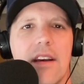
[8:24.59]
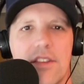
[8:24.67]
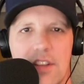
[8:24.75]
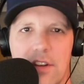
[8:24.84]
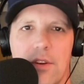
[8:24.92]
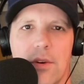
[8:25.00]

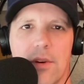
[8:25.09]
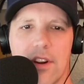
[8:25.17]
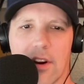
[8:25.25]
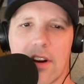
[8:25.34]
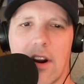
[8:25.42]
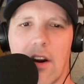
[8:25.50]
to
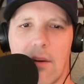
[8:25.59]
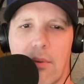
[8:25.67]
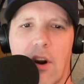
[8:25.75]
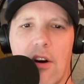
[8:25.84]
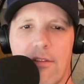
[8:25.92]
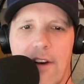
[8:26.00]
your current
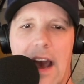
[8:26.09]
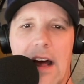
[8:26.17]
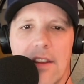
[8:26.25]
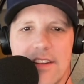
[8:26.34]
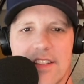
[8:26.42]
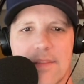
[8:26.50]

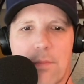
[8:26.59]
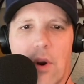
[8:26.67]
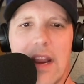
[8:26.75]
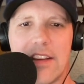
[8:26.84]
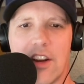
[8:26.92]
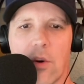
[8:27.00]
profile to
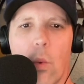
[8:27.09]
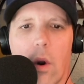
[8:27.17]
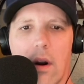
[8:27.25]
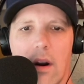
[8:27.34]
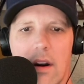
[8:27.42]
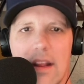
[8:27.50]
spread your
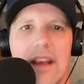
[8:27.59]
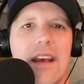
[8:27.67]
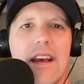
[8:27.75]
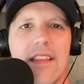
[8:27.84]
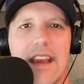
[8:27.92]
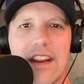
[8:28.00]
word
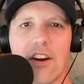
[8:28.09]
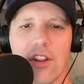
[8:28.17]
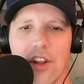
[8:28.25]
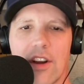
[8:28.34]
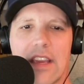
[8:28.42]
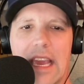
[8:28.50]
that you're
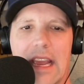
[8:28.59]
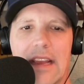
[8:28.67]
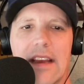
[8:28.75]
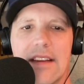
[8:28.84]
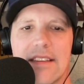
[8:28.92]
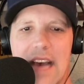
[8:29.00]

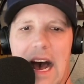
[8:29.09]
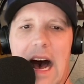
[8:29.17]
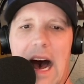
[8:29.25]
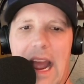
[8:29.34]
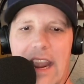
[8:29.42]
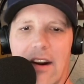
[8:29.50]
looking to
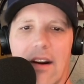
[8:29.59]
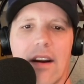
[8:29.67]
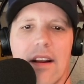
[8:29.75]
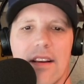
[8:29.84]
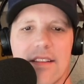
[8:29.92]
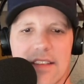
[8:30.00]
hire.
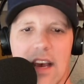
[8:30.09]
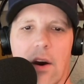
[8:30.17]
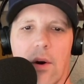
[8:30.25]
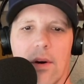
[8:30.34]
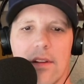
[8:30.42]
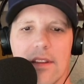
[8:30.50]

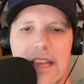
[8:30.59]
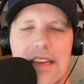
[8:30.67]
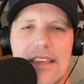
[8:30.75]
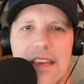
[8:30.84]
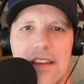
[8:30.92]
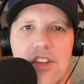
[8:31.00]
So
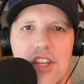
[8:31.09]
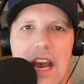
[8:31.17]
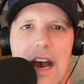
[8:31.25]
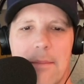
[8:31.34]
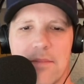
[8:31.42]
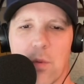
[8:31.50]
LinkedIn
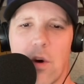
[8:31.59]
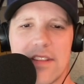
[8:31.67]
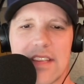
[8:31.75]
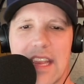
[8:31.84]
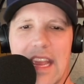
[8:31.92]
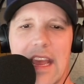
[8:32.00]
Jobs,
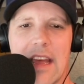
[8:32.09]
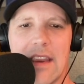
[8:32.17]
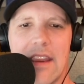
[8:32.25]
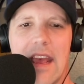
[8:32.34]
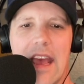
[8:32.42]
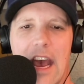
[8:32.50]
once
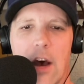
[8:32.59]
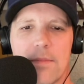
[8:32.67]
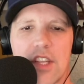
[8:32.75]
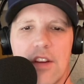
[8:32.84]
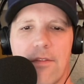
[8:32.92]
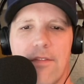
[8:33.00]
again,
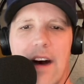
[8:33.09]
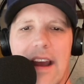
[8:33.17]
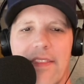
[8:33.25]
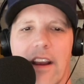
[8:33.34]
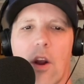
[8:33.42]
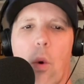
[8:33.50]
helps you
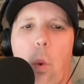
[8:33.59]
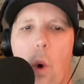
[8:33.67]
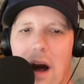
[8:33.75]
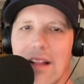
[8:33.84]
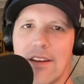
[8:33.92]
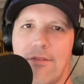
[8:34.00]
find the
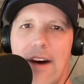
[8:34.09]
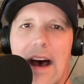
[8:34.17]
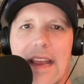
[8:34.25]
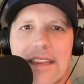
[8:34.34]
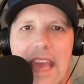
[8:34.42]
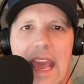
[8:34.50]

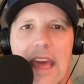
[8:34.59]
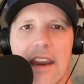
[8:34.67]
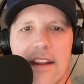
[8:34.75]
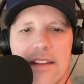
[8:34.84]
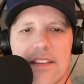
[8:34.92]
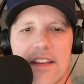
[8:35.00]
qualified
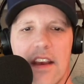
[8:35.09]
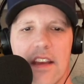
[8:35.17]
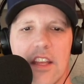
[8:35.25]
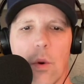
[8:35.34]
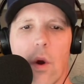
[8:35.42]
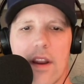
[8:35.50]
candidates
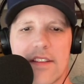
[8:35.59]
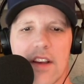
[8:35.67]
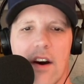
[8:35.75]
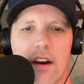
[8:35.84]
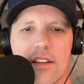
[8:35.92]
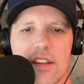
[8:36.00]
you want to
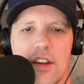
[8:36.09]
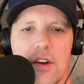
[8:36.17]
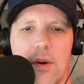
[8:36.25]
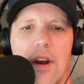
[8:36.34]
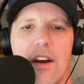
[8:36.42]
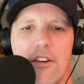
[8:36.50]
talk
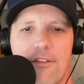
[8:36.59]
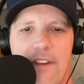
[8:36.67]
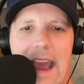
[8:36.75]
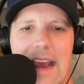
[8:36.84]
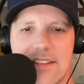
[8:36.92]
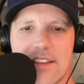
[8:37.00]
to
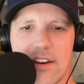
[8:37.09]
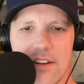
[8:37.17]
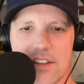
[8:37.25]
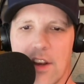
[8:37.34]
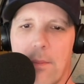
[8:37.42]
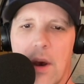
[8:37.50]

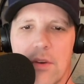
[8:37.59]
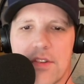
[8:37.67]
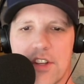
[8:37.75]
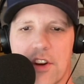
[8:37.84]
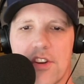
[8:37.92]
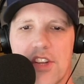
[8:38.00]
faster. So
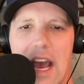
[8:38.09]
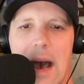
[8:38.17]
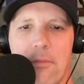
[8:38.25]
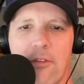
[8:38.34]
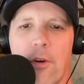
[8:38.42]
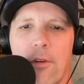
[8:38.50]
post your
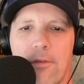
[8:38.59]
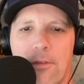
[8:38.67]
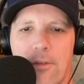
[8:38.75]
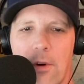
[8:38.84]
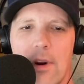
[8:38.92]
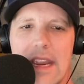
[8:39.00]
job for
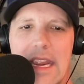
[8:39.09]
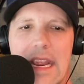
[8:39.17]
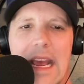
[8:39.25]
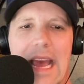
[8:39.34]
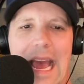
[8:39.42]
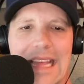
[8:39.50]
free
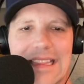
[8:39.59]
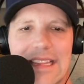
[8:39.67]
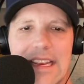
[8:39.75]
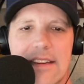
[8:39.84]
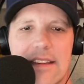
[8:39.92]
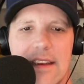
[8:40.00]
at
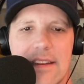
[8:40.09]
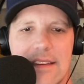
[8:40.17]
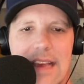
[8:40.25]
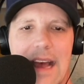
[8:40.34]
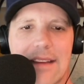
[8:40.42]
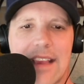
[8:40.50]

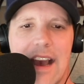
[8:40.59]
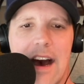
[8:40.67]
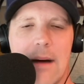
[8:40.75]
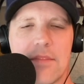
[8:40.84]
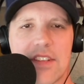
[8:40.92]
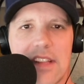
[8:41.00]

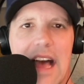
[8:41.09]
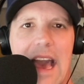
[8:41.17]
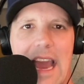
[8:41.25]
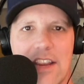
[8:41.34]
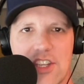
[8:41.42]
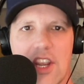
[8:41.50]

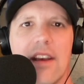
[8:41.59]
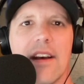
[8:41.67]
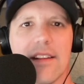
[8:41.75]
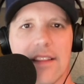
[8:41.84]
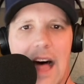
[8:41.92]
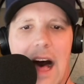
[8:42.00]

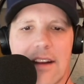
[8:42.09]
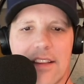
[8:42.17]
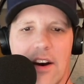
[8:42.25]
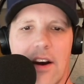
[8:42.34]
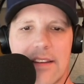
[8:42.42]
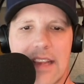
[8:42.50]

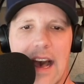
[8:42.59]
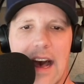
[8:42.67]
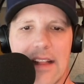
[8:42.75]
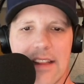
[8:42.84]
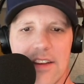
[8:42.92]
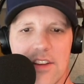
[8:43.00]

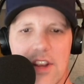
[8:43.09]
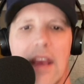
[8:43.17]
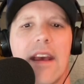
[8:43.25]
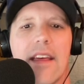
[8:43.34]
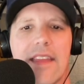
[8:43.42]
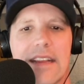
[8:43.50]
LinkedIn.com/LockedOnCollege.
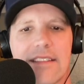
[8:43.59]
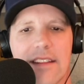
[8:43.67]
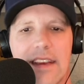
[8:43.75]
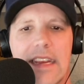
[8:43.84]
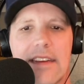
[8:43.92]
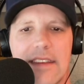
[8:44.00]
That's
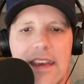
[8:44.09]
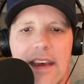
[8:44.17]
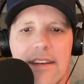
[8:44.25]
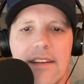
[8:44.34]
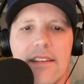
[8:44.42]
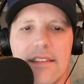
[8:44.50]

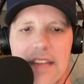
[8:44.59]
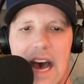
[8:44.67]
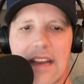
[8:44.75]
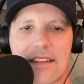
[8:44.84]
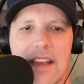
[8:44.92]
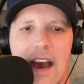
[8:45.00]

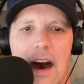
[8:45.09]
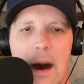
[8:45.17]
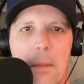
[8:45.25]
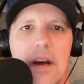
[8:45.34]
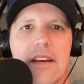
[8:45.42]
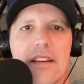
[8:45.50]

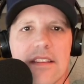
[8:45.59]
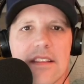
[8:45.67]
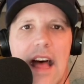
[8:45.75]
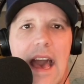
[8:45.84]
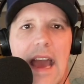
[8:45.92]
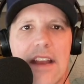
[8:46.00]

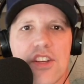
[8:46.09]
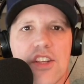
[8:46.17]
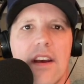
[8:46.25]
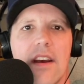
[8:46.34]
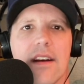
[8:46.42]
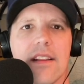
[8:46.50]

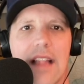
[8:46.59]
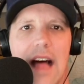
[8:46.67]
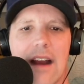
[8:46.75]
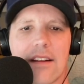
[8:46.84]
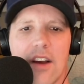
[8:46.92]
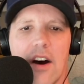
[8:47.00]

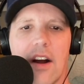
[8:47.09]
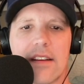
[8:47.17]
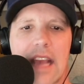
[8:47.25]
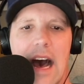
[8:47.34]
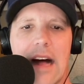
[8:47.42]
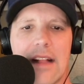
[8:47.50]

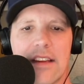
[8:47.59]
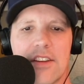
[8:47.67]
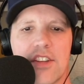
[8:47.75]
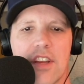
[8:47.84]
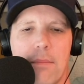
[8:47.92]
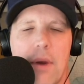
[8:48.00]

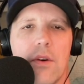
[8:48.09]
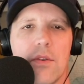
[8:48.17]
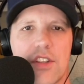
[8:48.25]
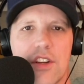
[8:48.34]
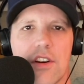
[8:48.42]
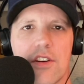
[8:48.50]
LinkedIn.com/LockedOnCollege to
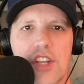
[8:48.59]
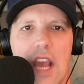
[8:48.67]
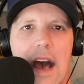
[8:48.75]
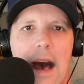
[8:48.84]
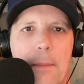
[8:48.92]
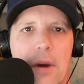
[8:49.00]
post your
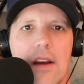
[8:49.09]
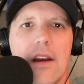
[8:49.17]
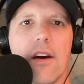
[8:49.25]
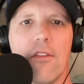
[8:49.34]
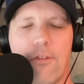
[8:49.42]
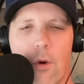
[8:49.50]
job
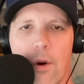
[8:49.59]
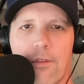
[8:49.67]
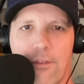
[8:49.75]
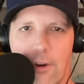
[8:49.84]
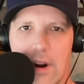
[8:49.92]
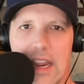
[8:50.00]
for
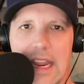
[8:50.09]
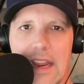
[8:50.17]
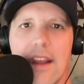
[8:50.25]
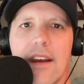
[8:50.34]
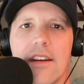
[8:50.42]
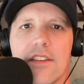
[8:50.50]
free.
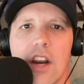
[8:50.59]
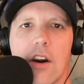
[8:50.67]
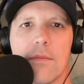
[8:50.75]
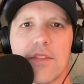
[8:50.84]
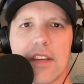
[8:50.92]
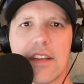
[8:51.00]

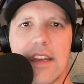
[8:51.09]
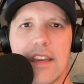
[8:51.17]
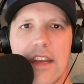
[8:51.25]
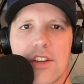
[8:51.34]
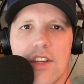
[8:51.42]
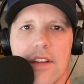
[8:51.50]
Terms and
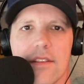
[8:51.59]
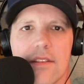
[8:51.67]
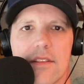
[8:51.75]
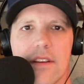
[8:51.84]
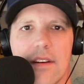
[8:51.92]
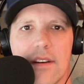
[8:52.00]

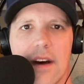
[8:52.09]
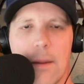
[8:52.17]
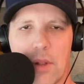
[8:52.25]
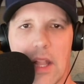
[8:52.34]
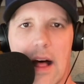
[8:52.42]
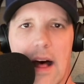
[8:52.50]
conditions
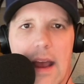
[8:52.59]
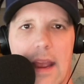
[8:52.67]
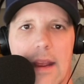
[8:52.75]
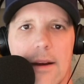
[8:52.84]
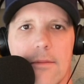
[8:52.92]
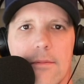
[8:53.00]
apply.